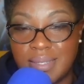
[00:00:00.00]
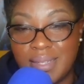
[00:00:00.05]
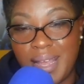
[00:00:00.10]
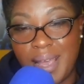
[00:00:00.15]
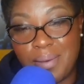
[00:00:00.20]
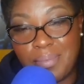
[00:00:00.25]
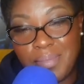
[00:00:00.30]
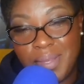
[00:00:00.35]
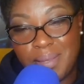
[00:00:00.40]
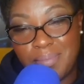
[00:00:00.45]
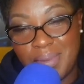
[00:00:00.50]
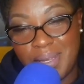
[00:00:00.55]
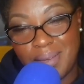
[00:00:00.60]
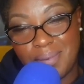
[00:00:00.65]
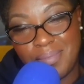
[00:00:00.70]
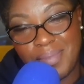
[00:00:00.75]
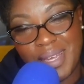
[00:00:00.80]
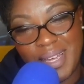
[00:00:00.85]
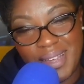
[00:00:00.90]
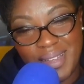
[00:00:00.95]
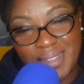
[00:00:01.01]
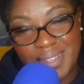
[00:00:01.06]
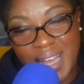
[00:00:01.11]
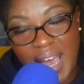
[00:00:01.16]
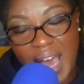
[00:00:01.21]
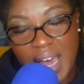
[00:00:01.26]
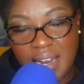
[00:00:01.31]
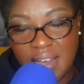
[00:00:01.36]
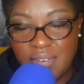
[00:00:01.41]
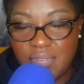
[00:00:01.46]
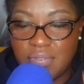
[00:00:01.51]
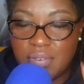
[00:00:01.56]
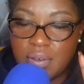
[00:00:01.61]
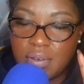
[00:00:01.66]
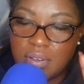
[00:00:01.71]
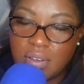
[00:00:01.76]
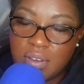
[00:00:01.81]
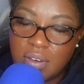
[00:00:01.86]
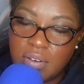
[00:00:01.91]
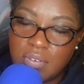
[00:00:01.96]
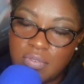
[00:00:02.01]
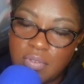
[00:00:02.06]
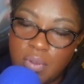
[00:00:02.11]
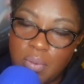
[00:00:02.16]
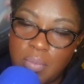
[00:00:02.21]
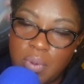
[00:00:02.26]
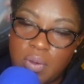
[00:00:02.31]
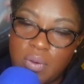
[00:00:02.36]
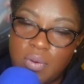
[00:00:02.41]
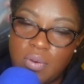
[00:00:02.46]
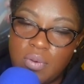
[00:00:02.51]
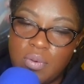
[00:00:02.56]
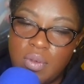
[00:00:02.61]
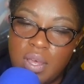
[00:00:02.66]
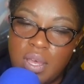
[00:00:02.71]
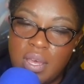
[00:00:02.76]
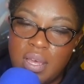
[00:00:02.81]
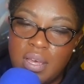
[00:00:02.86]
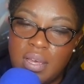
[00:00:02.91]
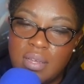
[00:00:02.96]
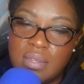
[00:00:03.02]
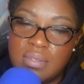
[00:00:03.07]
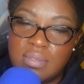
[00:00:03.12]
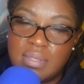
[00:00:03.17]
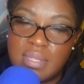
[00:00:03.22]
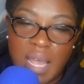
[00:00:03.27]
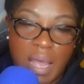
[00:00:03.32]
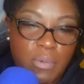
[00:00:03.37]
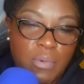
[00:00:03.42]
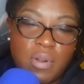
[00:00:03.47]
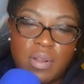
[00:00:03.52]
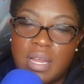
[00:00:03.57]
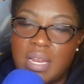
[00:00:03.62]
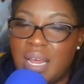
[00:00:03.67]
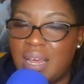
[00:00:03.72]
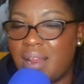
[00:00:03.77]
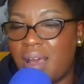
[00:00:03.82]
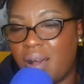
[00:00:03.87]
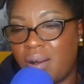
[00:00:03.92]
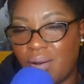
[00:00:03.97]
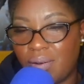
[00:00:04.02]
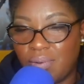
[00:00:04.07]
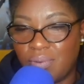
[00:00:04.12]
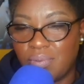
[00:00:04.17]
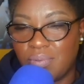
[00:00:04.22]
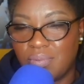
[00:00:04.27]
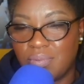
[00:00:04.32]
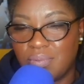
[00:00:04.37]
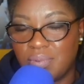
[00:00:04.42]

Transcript: Now, me being me, I didn't feel comfortable not working at all,